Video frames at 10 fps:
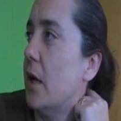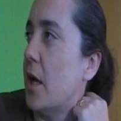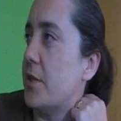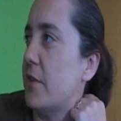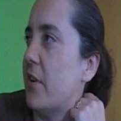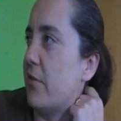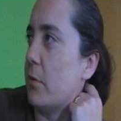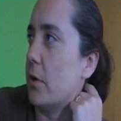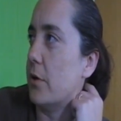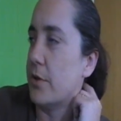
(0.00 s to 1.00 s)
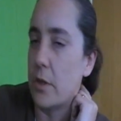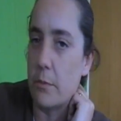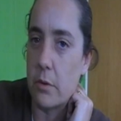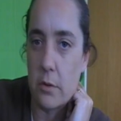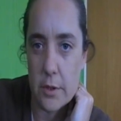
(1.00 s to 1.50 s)
As if everyone who's
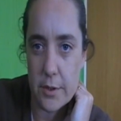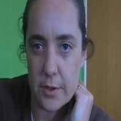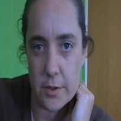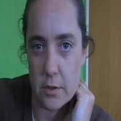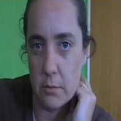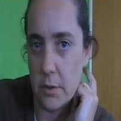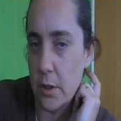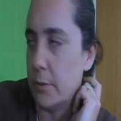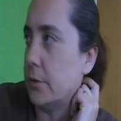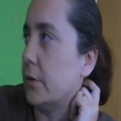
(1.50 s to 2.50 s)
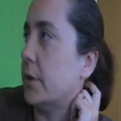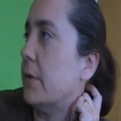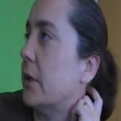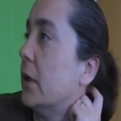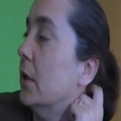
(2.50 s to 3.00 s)
unemployed does it on purpose or
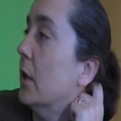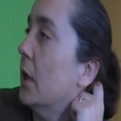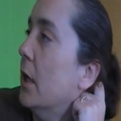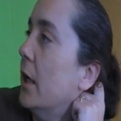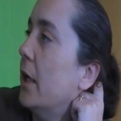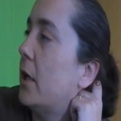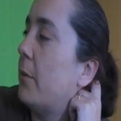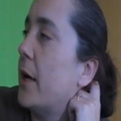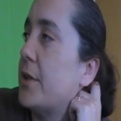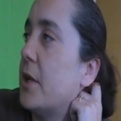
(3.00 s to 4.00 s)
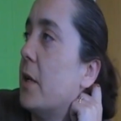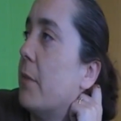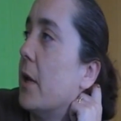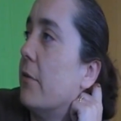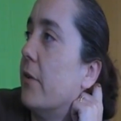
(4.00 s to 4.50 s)
something. Incapacity
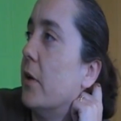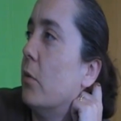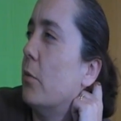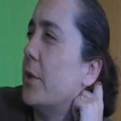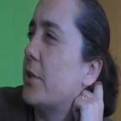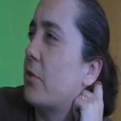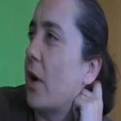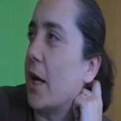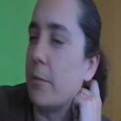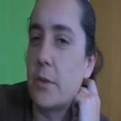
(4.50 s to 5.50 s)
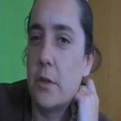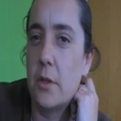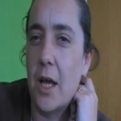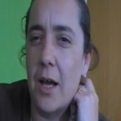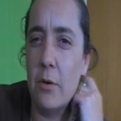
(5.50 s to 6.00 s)
benefit will be scrapped.
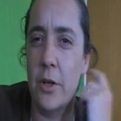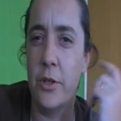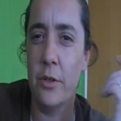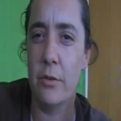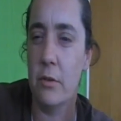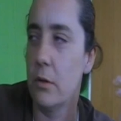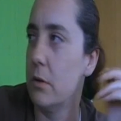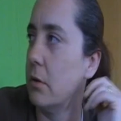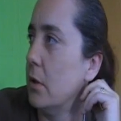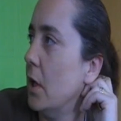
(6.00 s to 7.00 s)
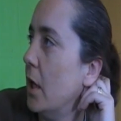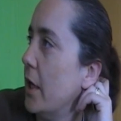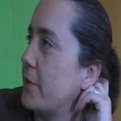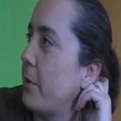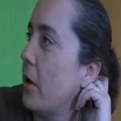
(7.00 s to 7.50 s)
How can you,
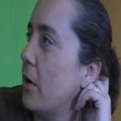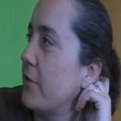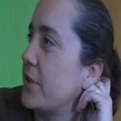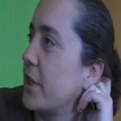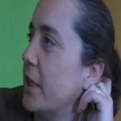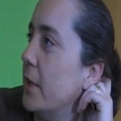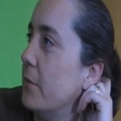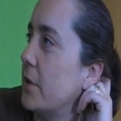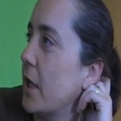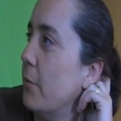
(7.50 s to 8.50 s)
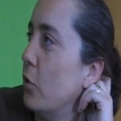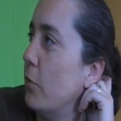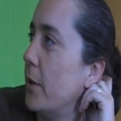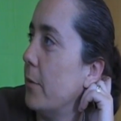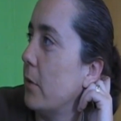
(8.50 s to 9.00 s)
as part of a scheme to get
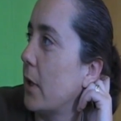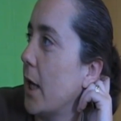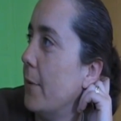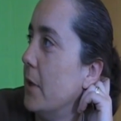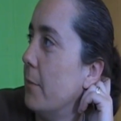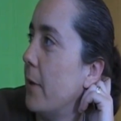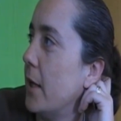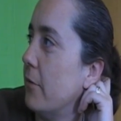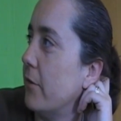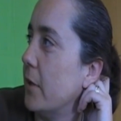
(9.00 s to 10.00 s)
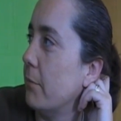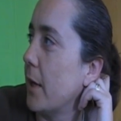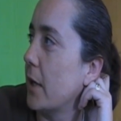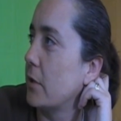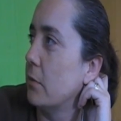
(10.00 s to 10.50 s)
more people claiming the benefit
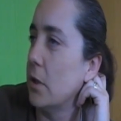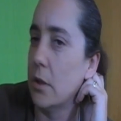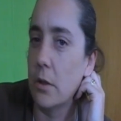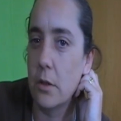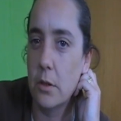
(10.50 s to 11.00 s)
back to work?